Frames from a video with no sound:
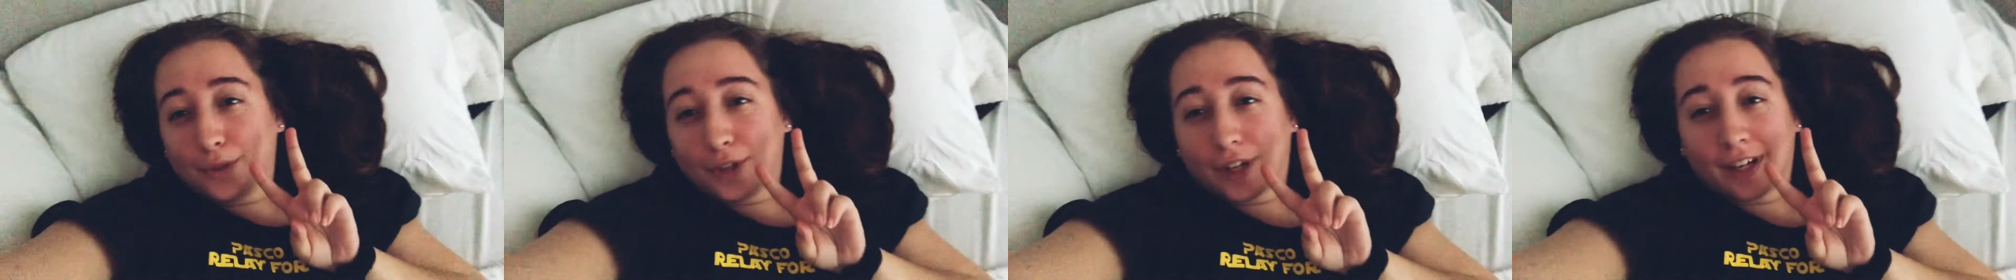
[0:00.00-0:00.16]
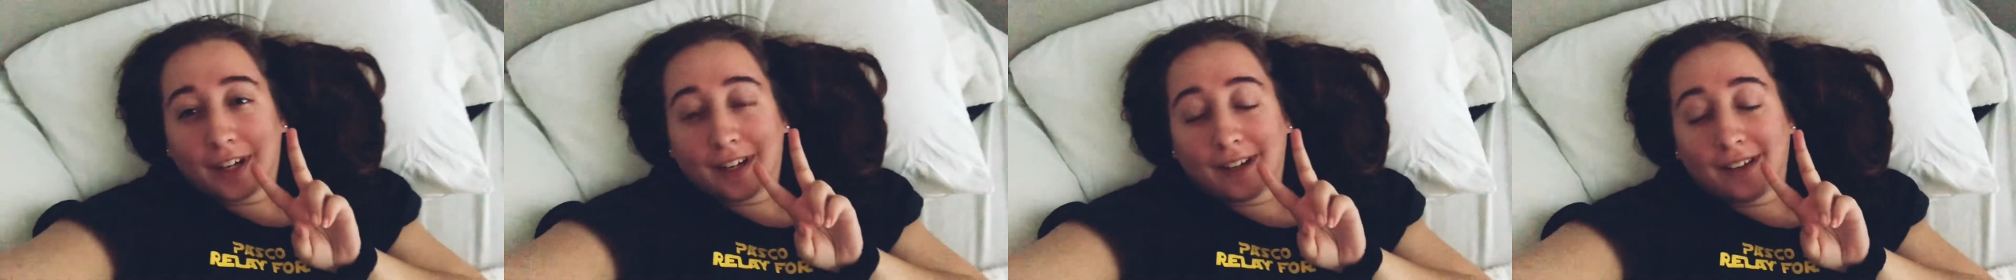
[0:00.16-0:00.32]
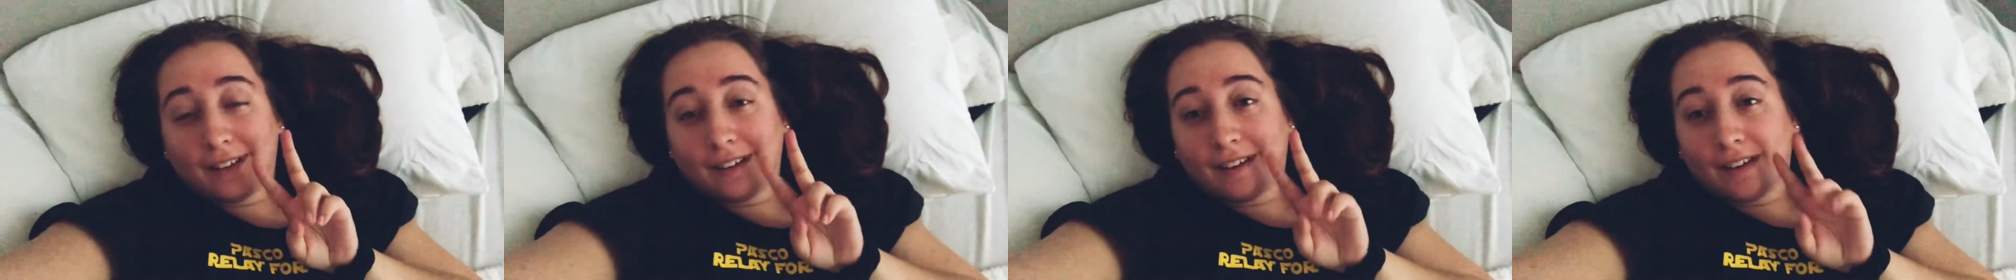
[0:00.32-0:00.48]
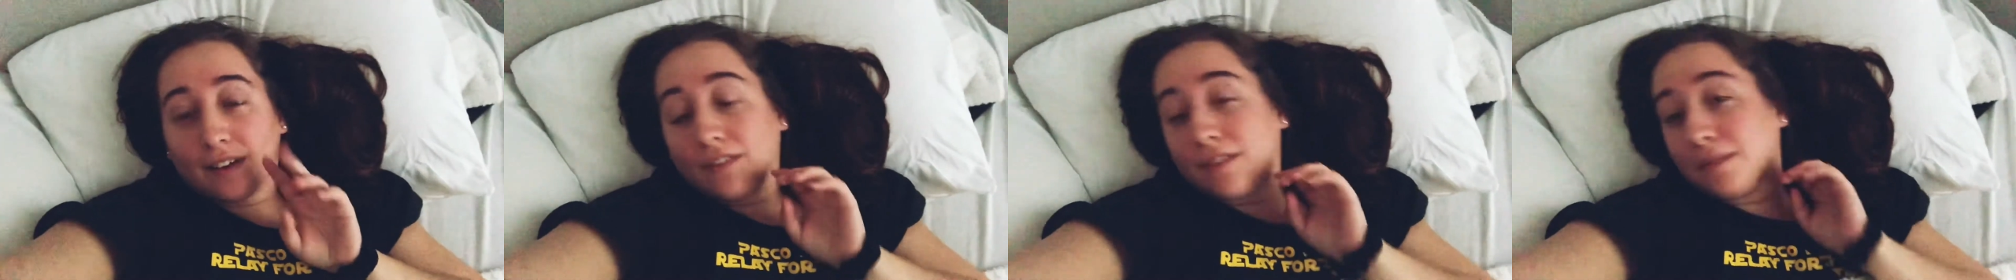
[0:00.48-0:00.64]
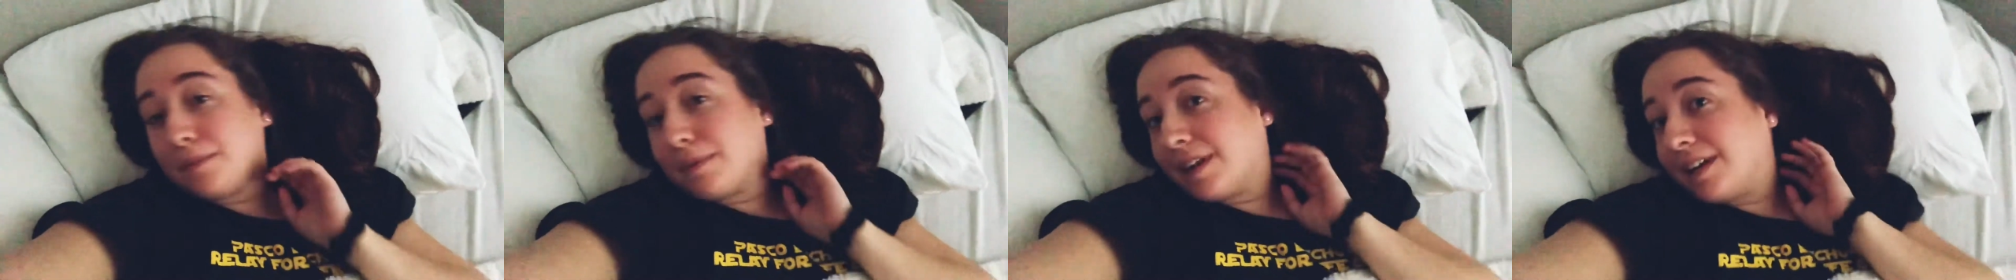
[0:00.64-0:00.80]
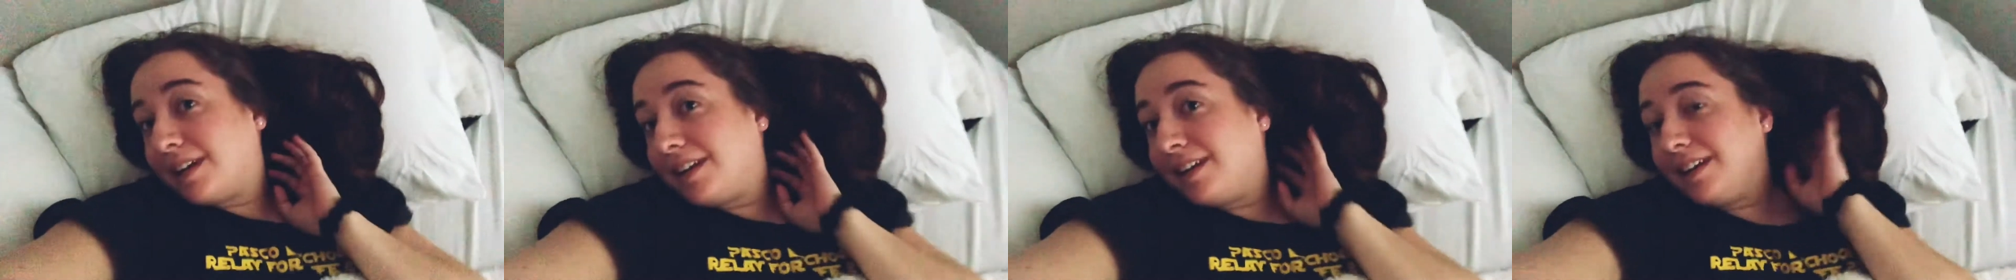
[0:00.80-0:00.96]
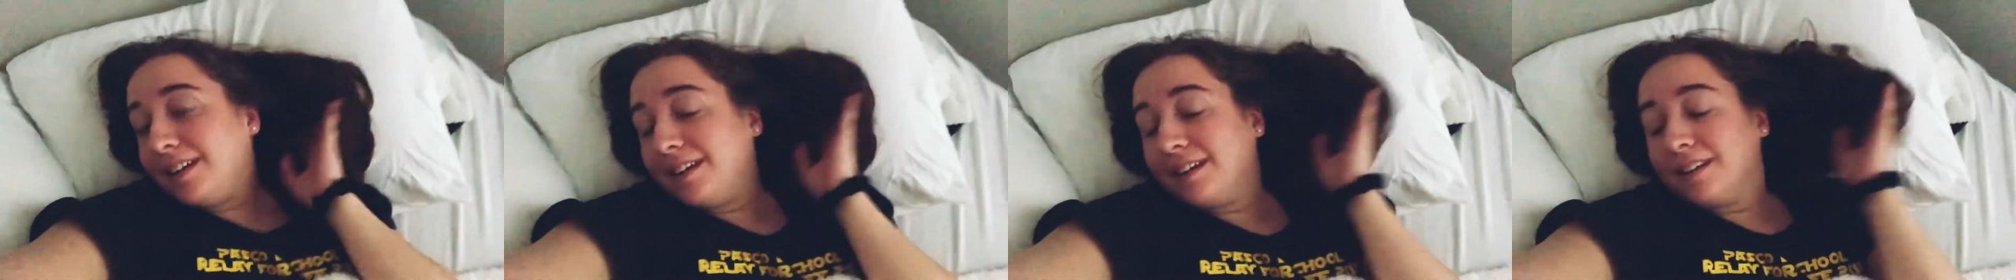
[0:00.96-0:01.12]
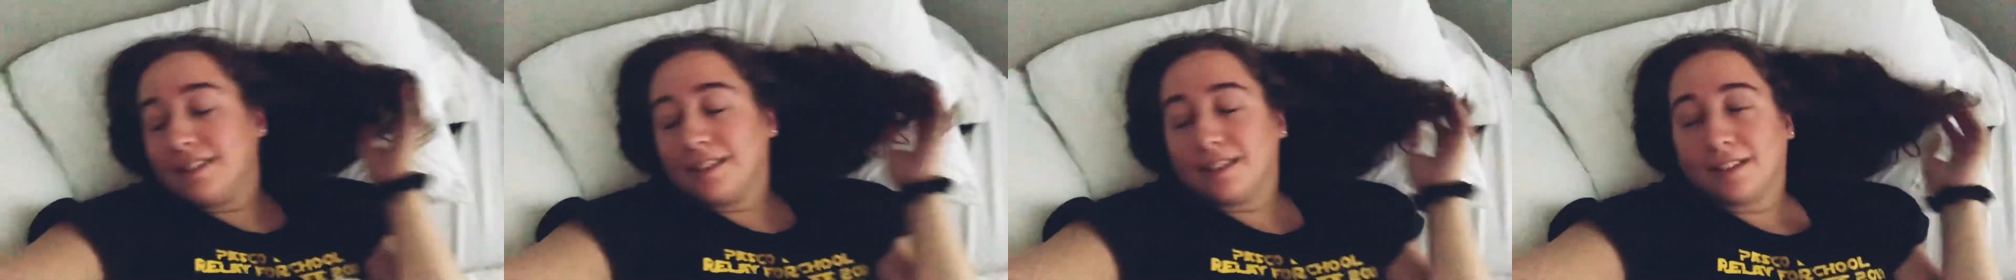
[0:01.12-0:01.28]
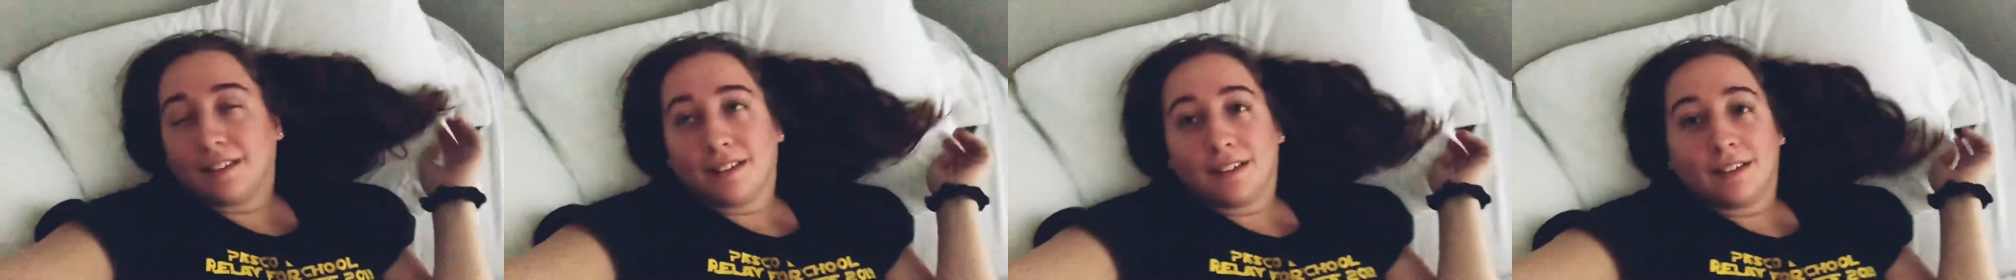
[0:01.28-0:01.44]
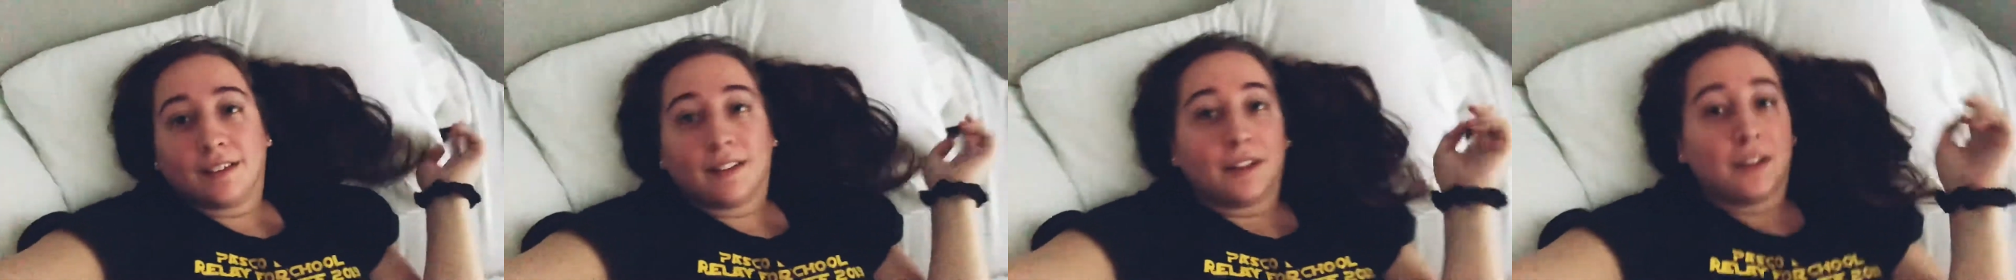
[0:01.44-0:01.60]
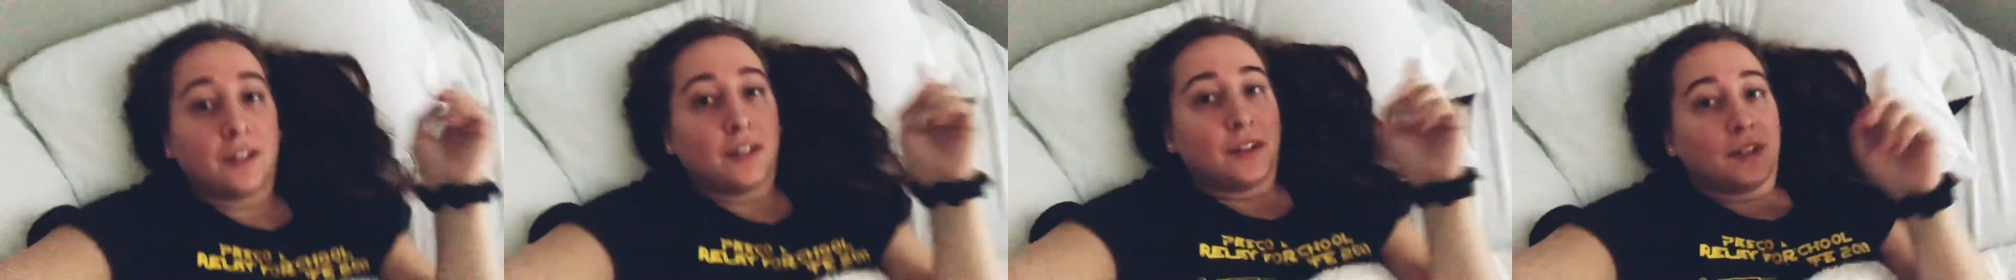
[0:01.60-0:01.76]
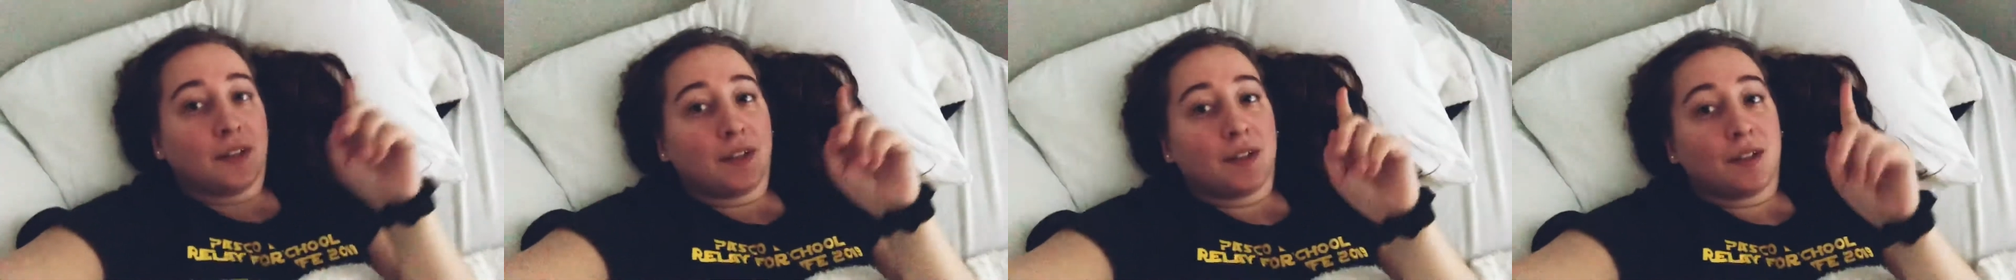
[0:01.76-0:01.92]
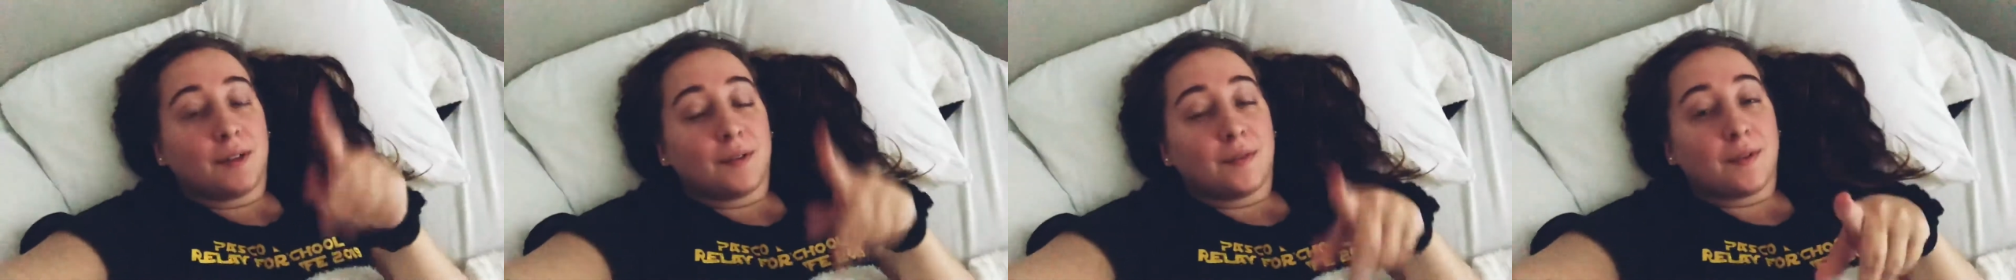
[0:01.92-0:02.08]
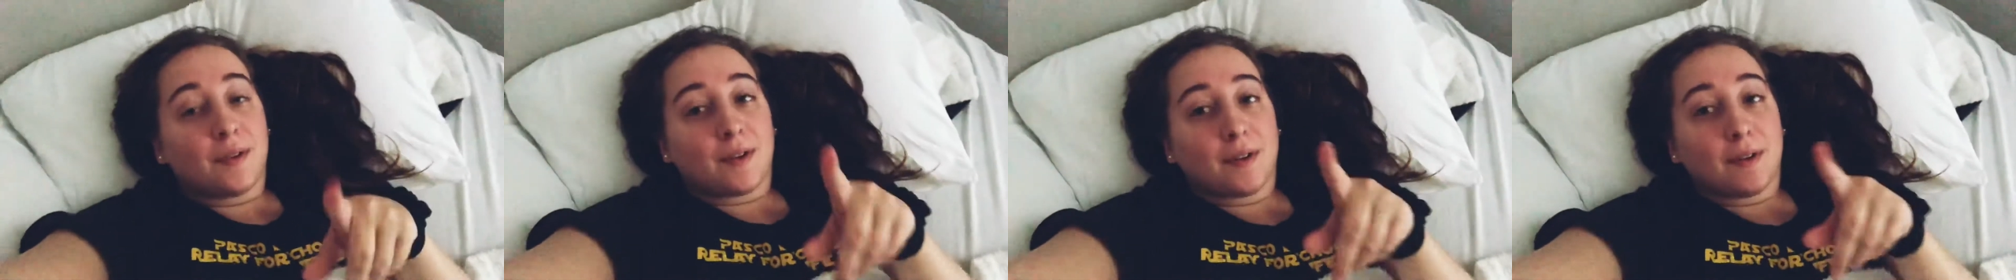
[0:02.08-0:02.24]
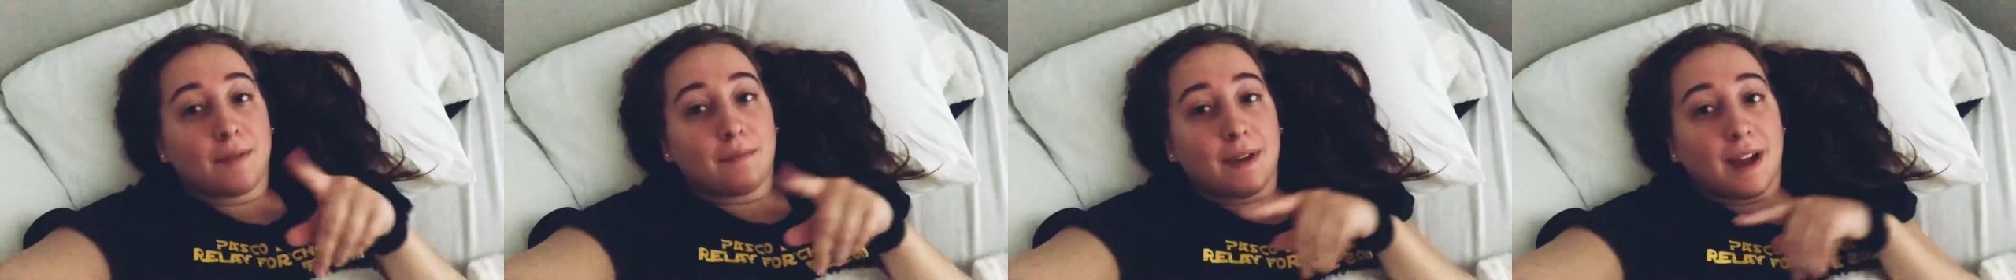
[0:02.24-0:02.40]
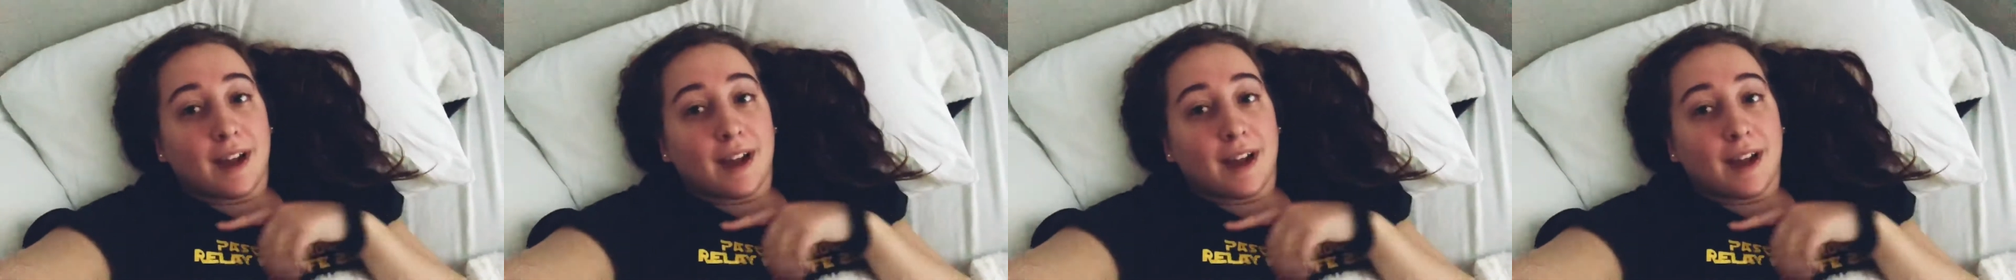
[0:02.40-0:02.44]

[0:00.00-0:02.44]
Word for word: morning everybody welcome